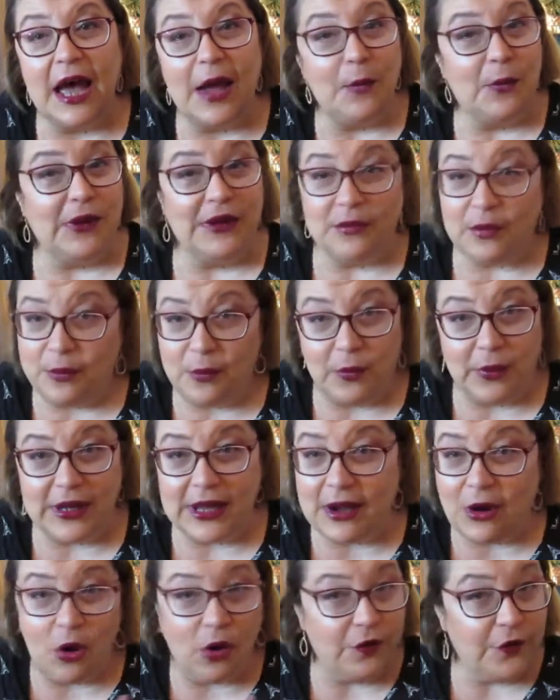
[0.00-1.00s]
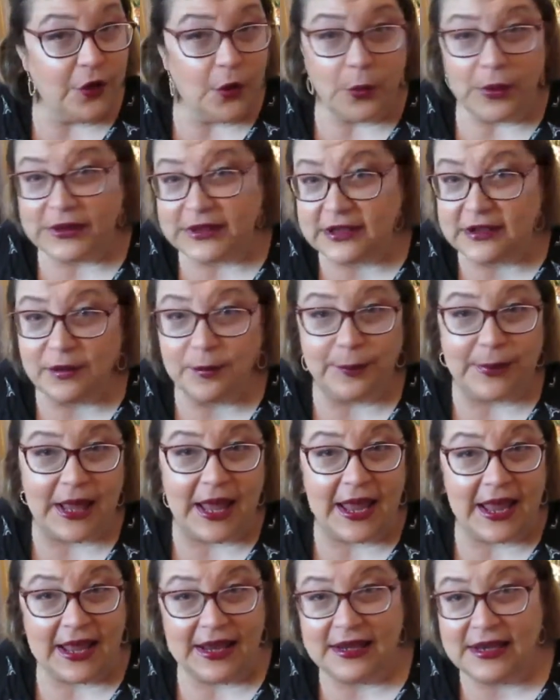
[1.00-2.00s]
we although we didn't
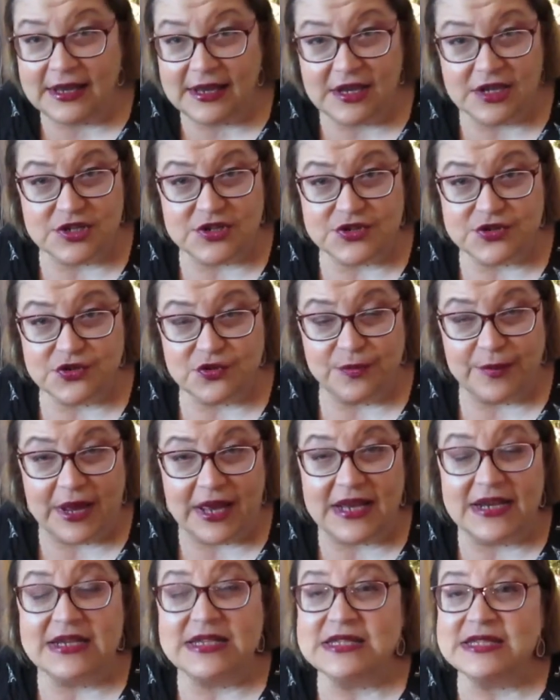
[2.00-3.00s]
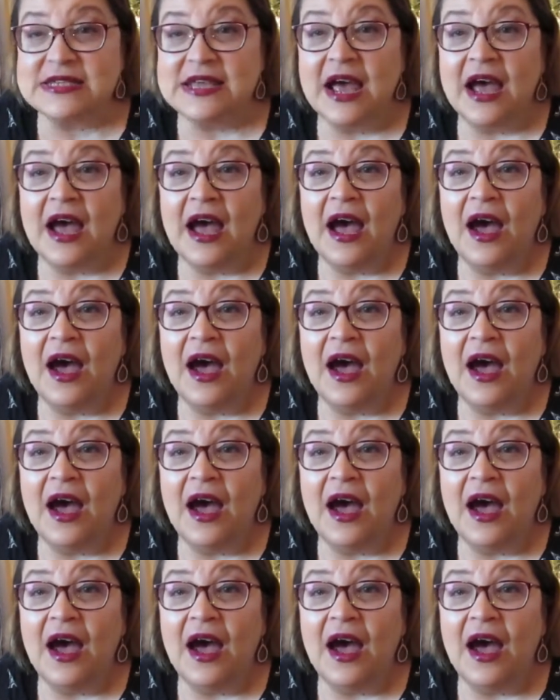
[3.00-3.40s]
play any instruments,